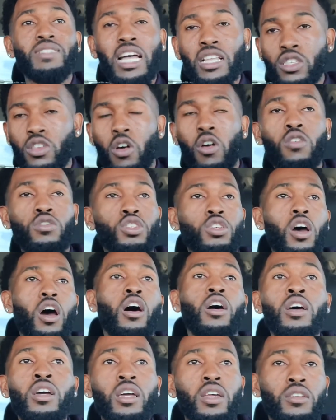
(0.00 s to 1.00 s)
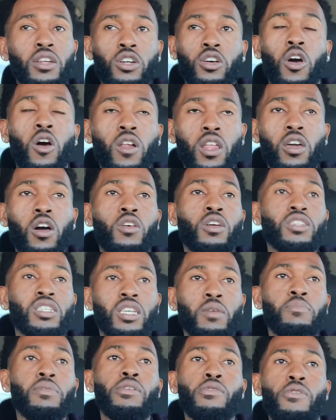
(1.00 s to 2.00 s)
I told y'all, Nikola Jokic
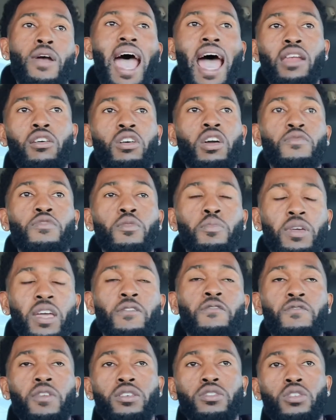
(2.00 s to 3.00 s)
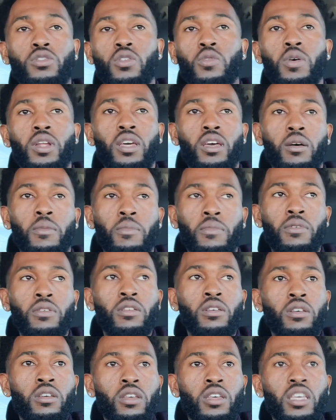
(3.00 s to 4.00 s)
can be rattled if you get physical with him.
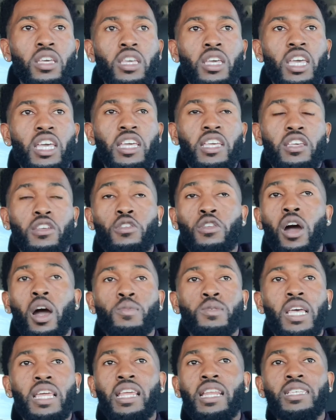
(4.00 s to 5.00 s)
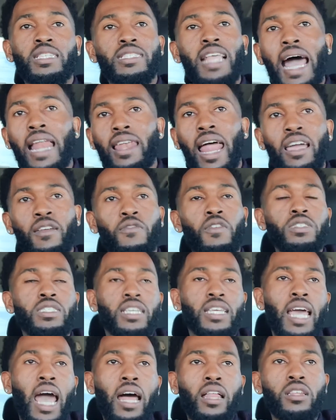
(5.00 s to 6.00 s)
He does not like
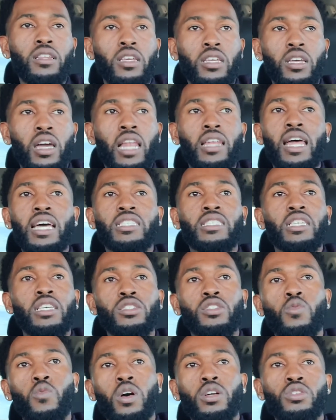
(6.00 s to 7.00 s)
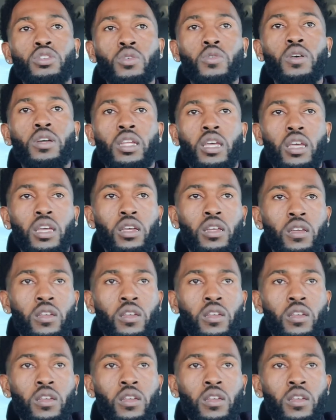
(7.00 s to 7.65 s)
physicality unless he's the one doing it.